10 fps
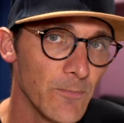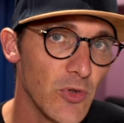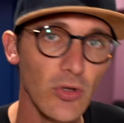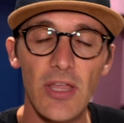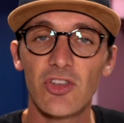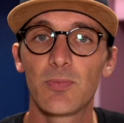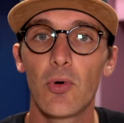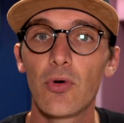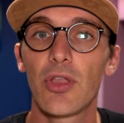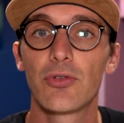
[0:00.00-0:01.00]
you'll
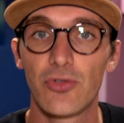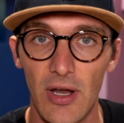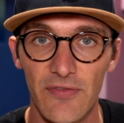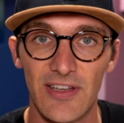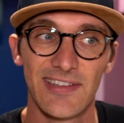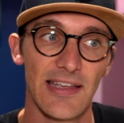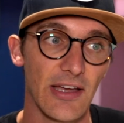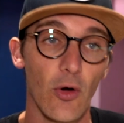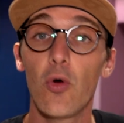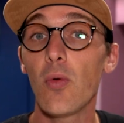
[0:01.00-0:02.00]
export those graphics
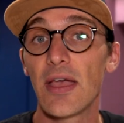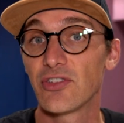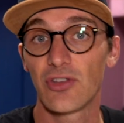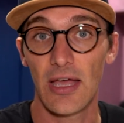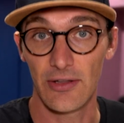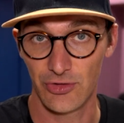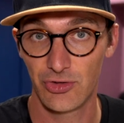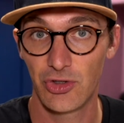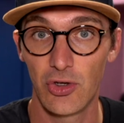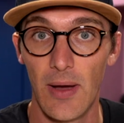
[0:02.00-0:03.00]
always at
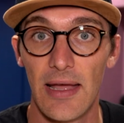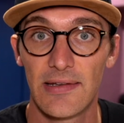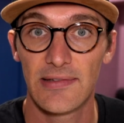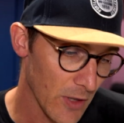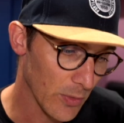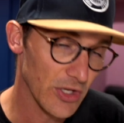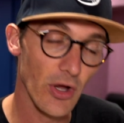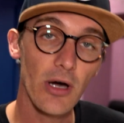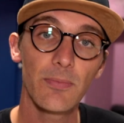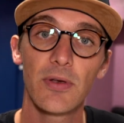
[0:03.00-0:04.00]
2x. And when you
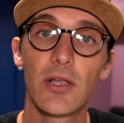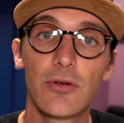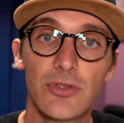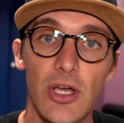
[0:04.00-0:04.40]
upload